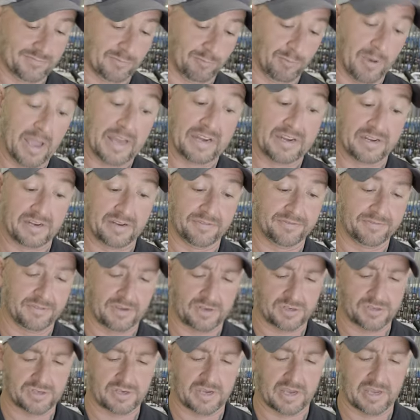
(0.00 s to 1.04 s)
ready to
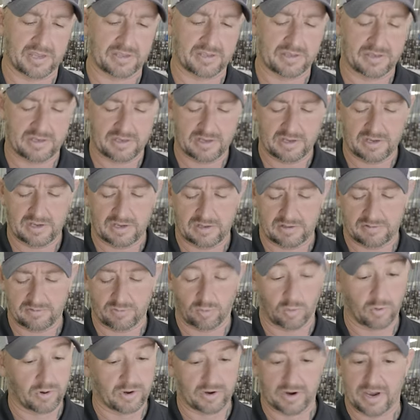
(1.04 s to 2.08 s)
fish yet,
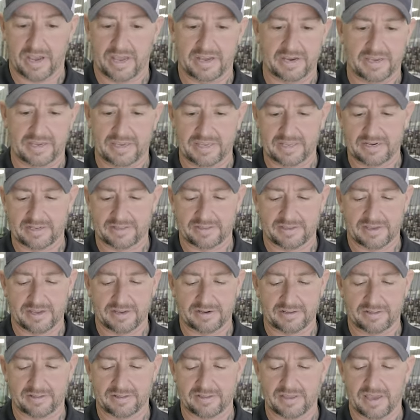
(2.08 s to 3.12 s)
or you're heading in at the
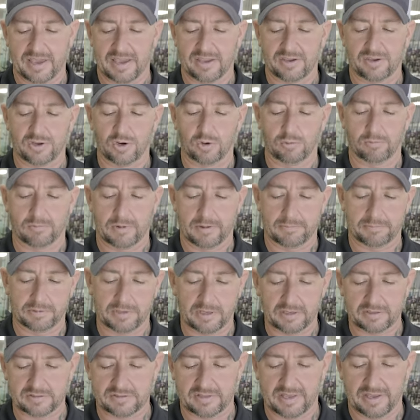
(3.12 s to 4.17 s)
end of the day and you don't want
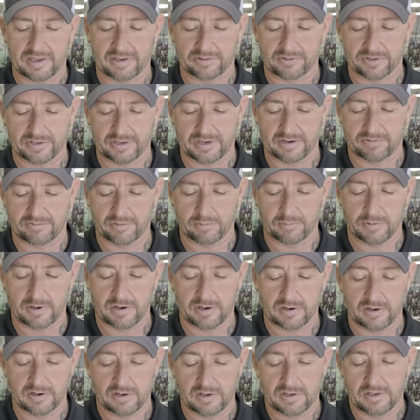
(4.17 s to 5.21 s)
plugs dangling everywhere,